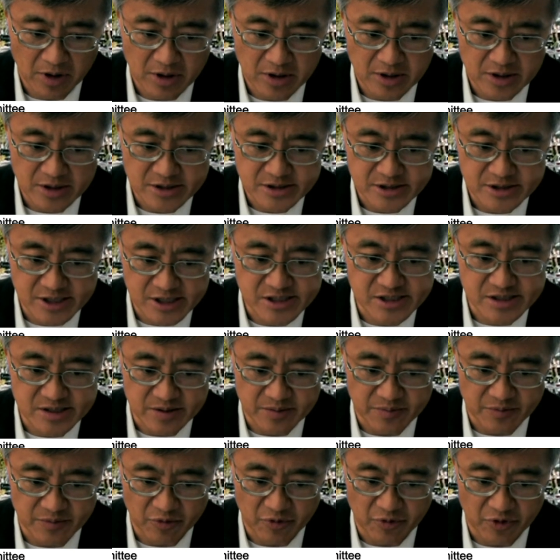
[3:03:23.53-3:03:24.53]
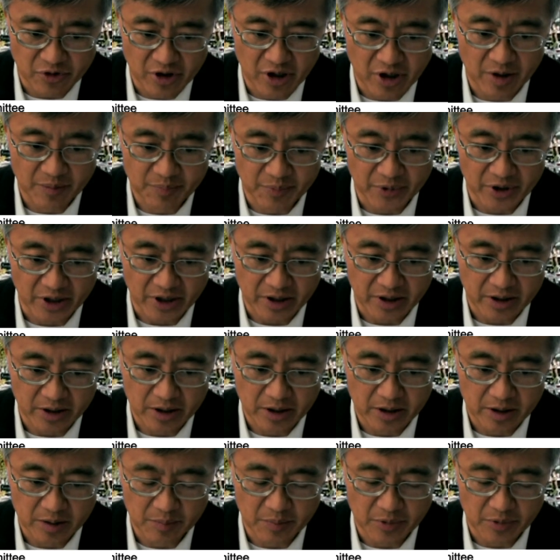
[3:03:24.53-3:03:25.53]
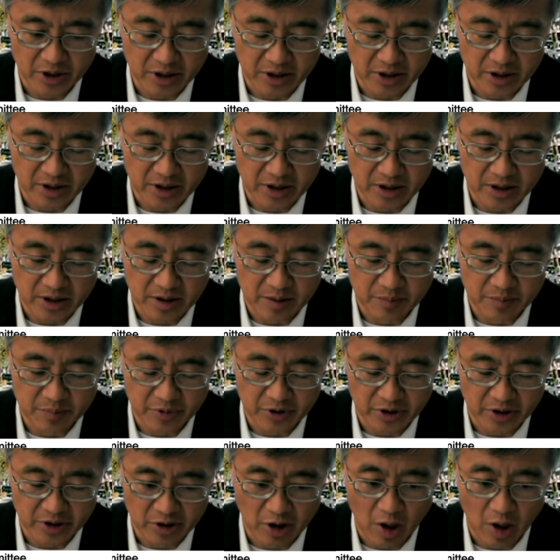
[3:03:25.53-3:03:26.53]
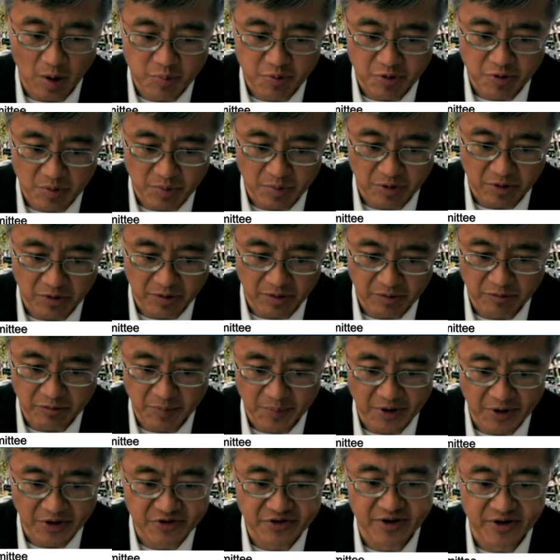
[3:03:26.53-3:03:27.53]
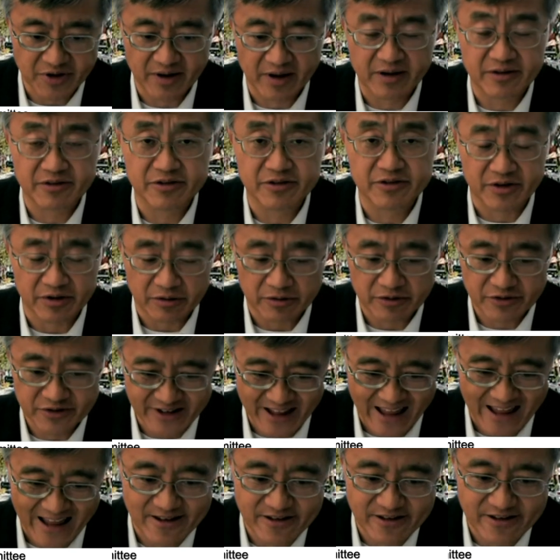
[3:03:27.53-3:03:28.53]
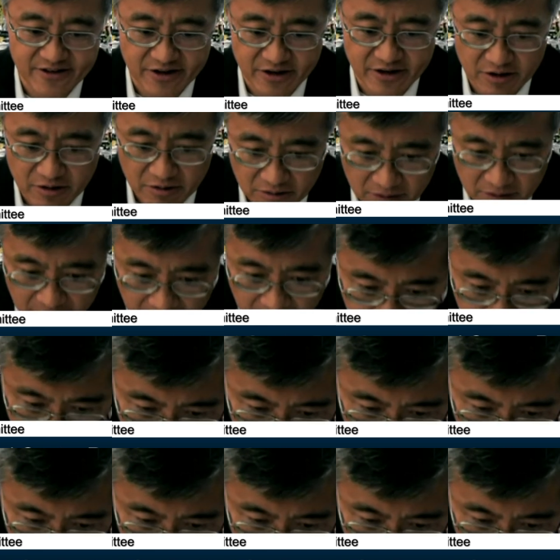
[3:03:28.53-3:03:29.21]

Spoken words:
system would not be operable and would be standstill if